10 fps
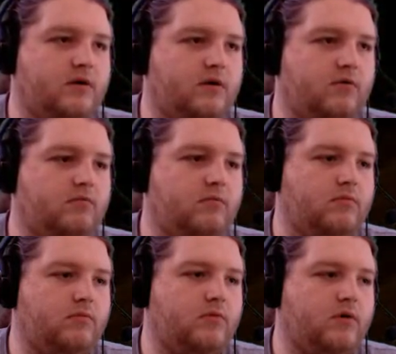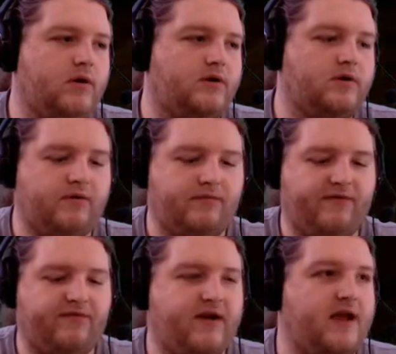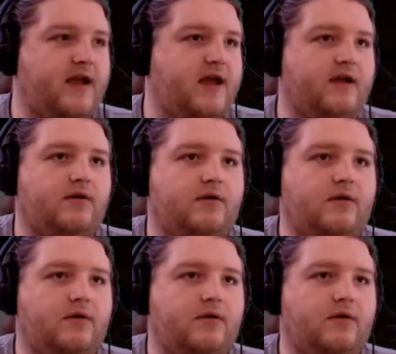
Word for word: Oh, I turned off my freaking candle.